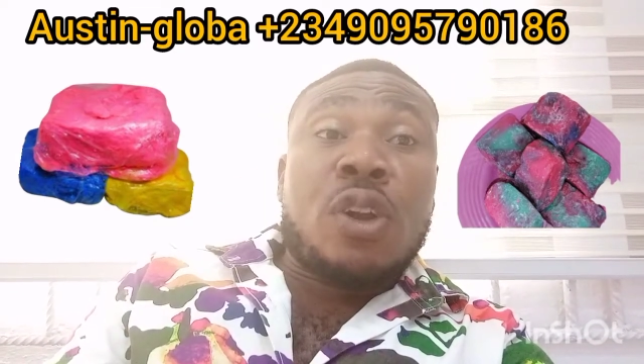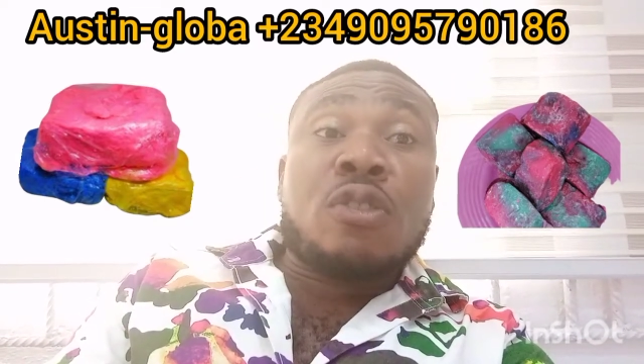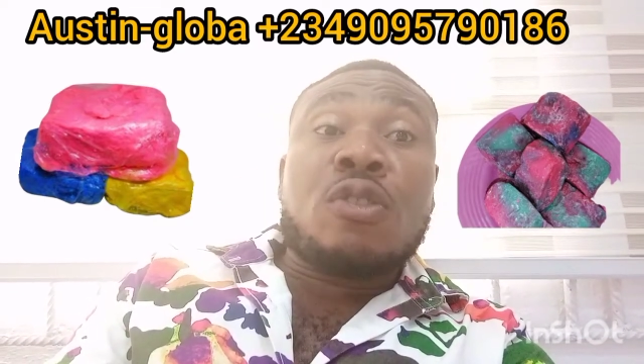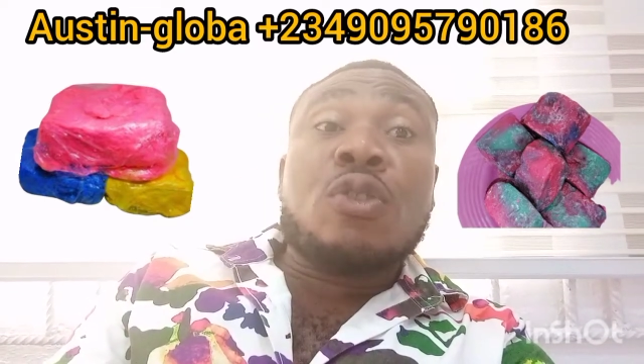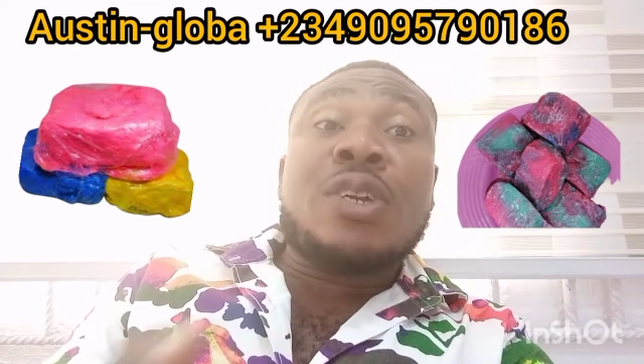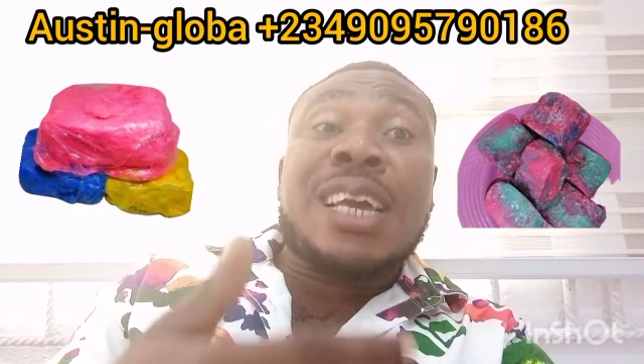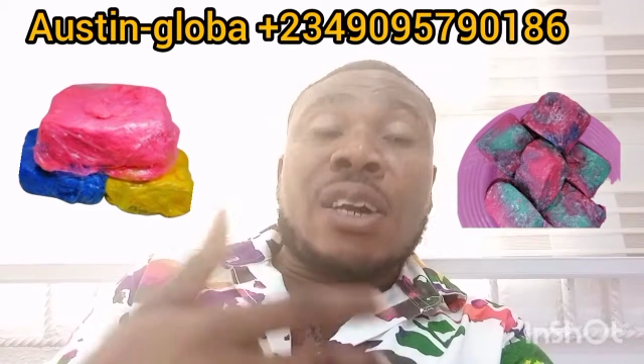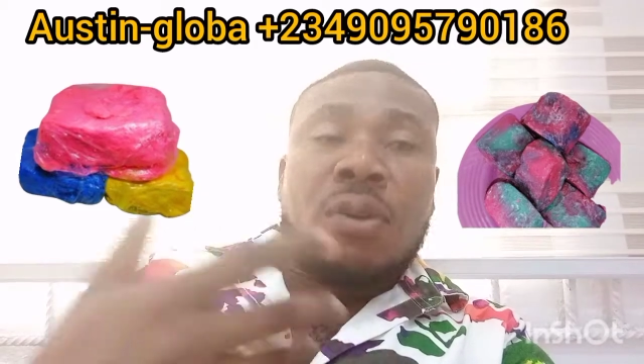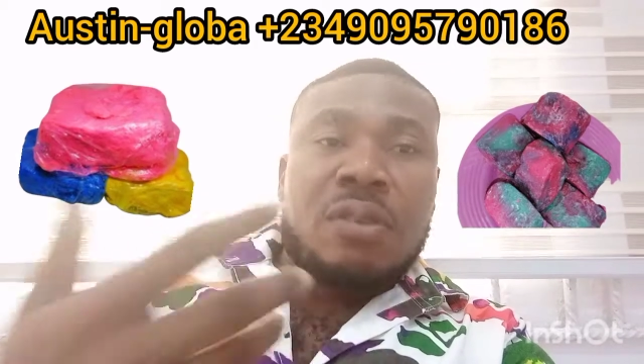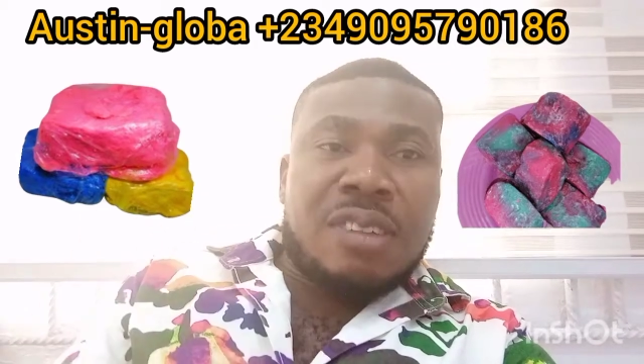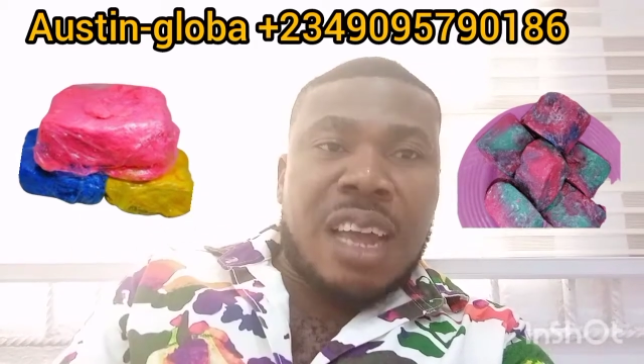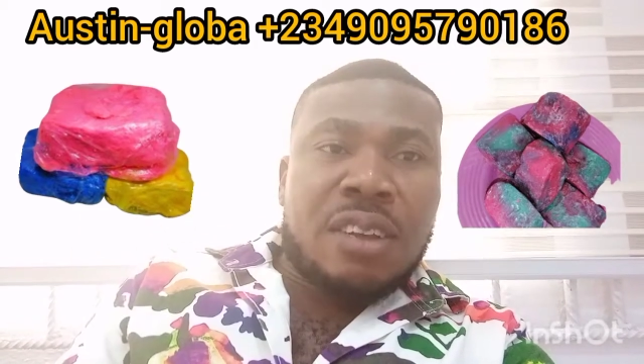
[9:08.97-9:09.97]
also you can
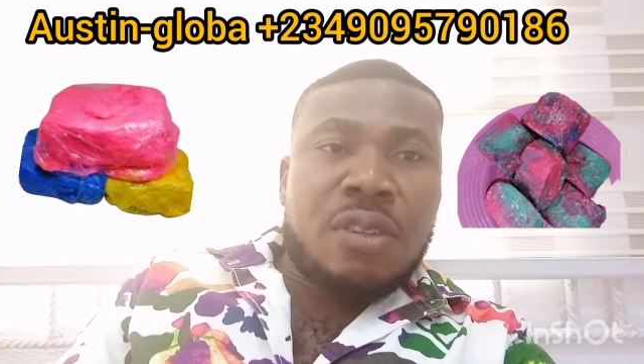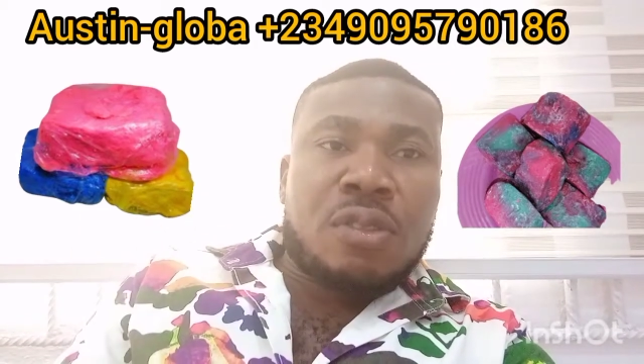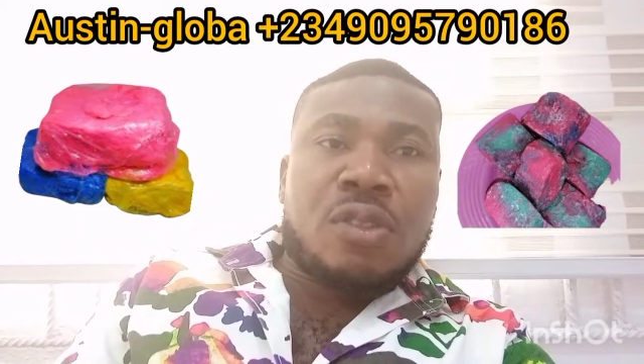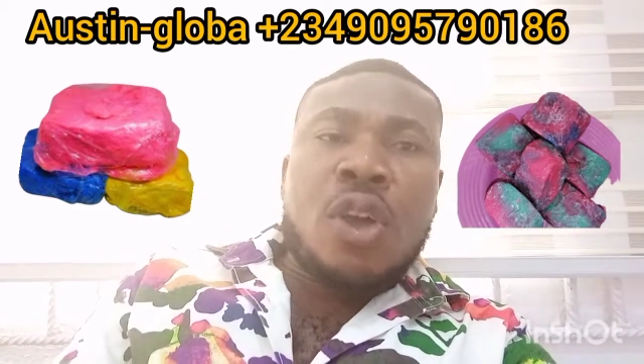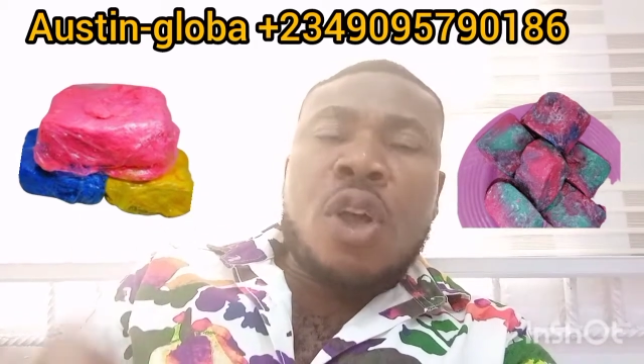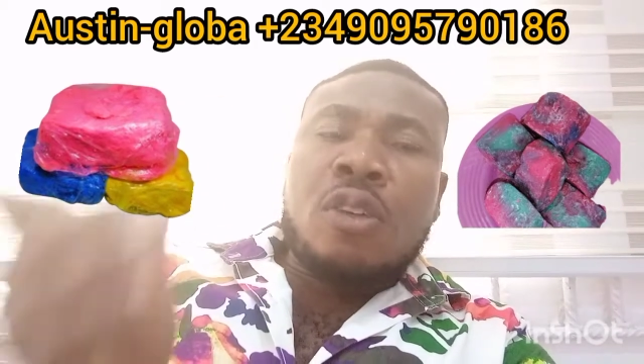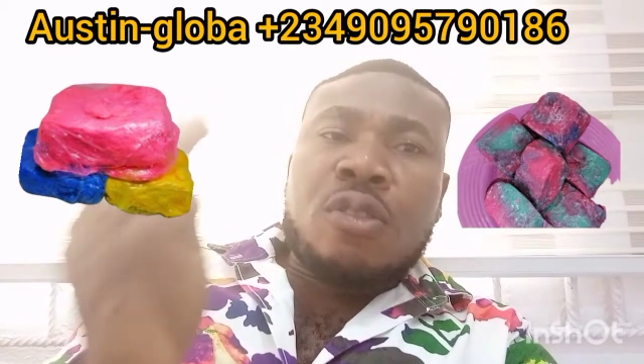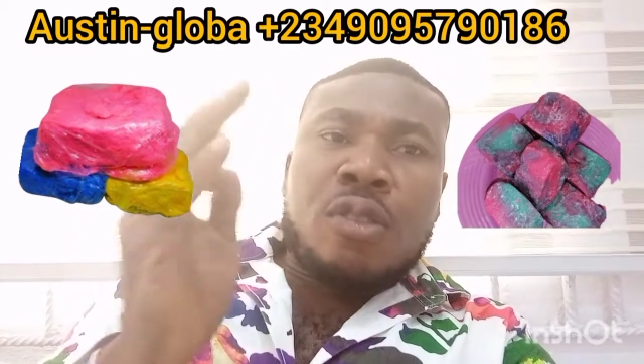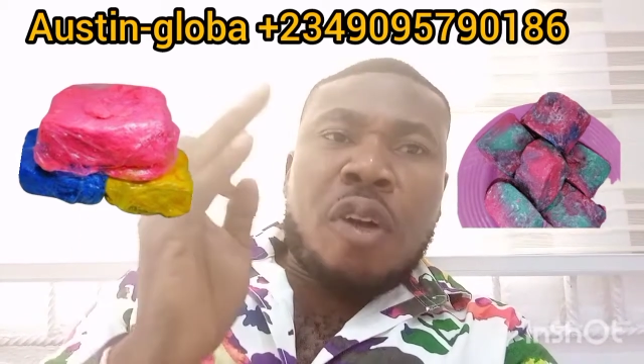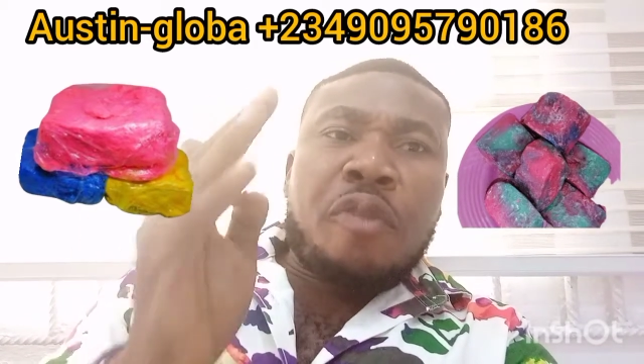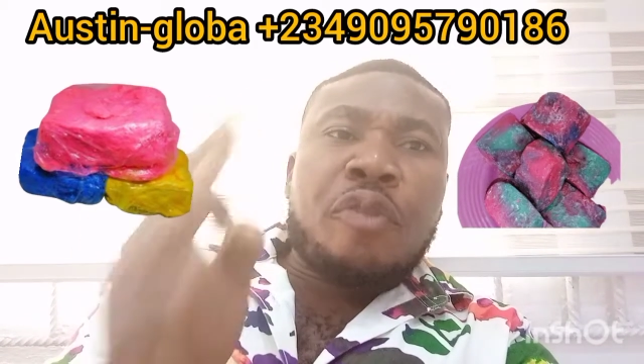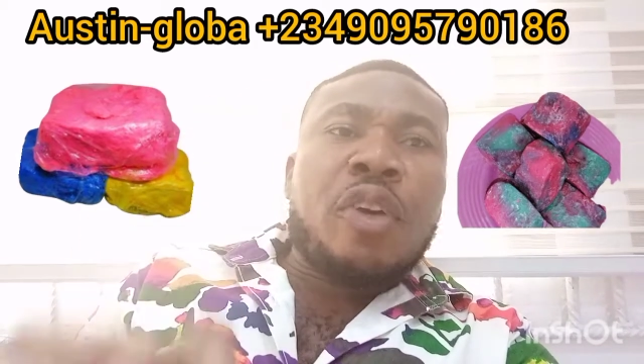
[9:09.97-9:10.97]
contact us. So
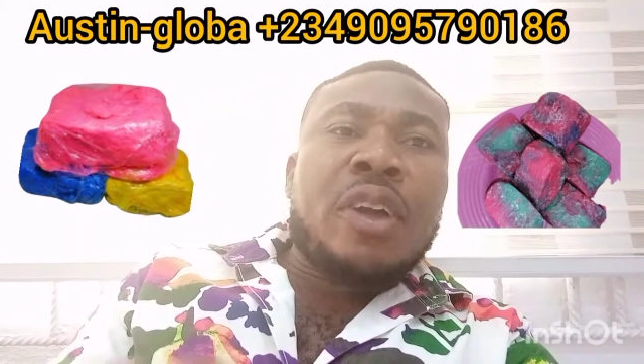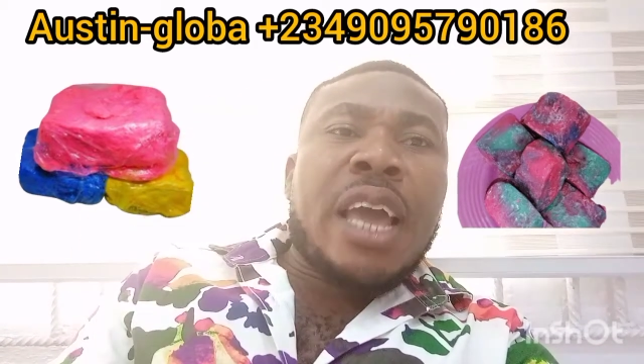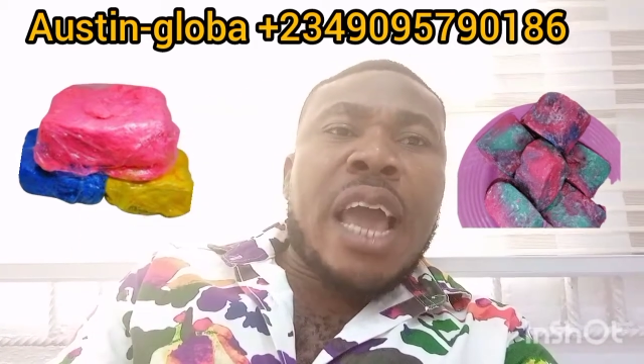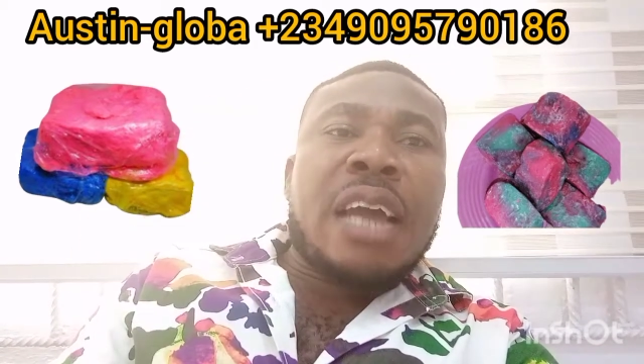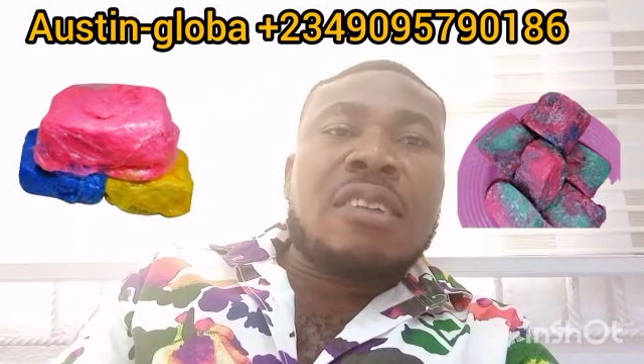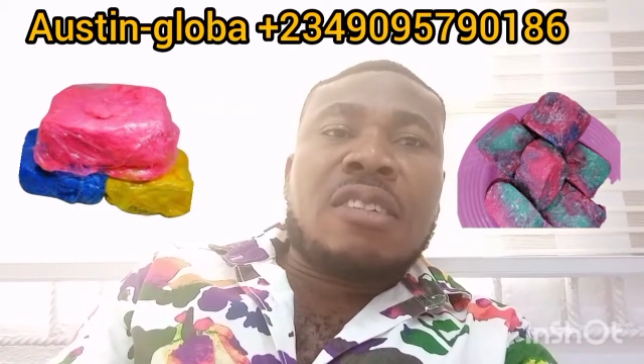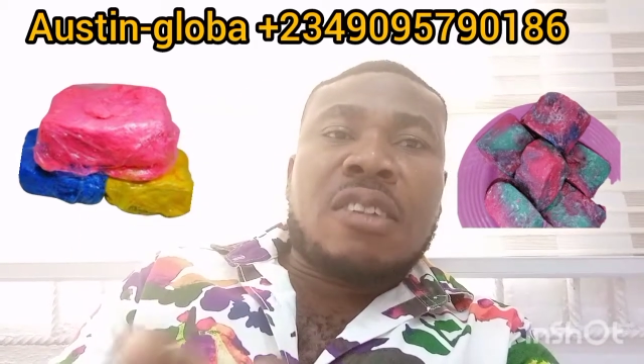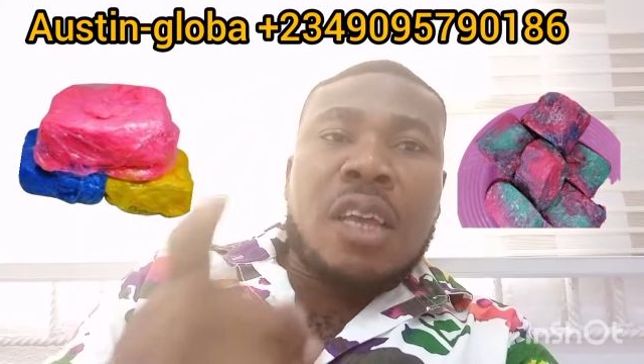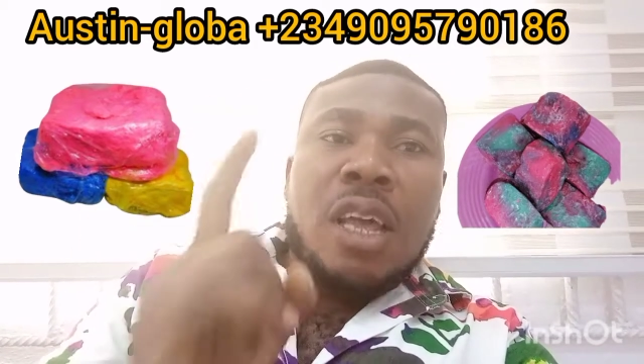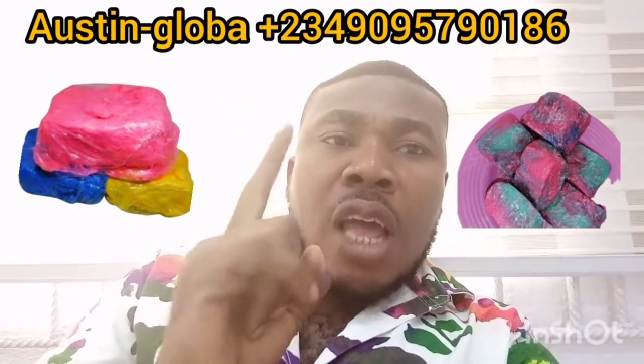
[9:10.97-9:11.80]
don't forget.